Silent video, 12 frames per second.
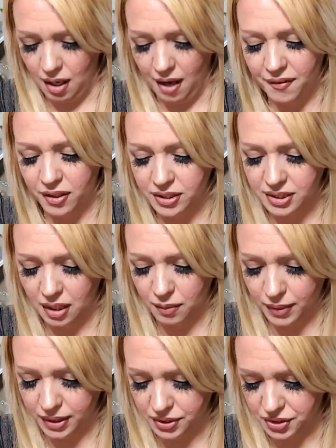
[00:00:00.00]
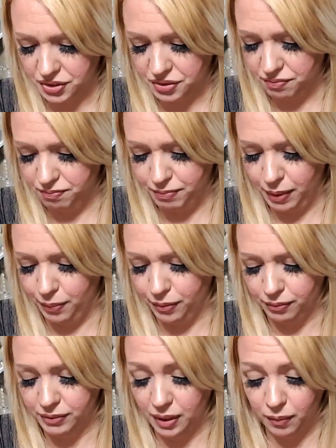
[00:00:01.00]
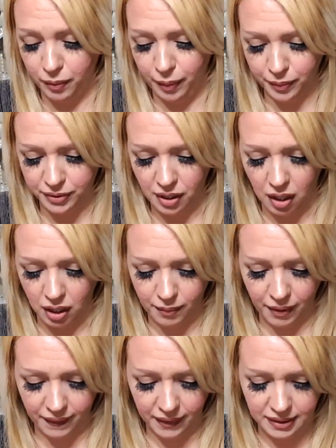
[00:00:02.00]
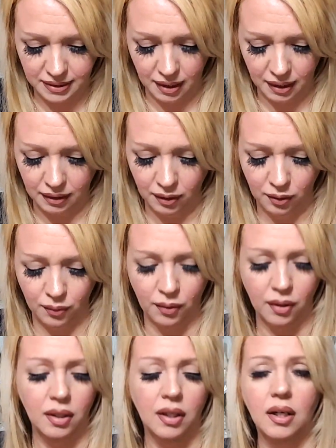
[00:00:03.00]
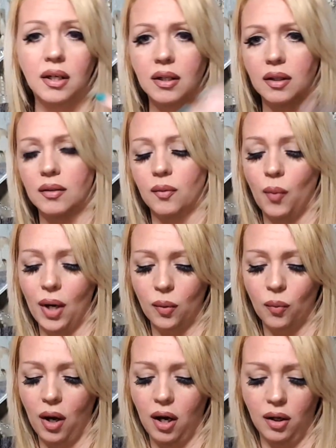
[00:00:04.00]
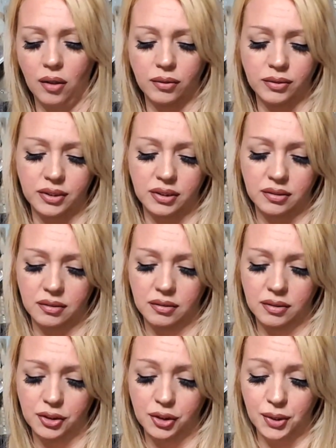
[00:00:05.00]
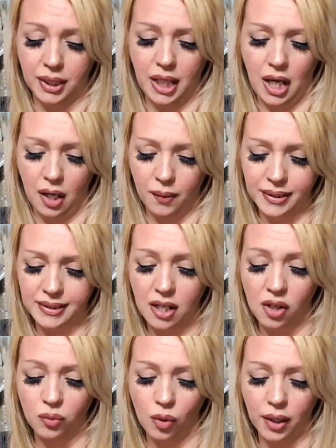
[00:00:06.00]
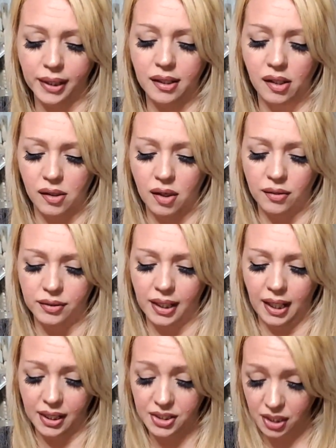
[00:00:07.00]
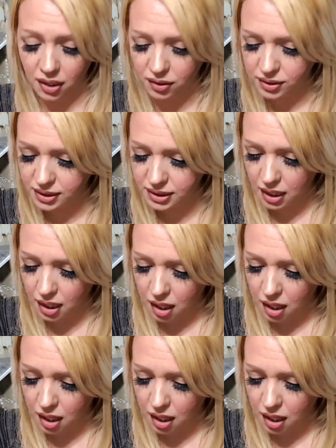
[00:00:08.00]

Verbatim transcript: I've heard so much people, so many people talk about this like little Wet n Wild trio. It's called Walking on, on Eggshells.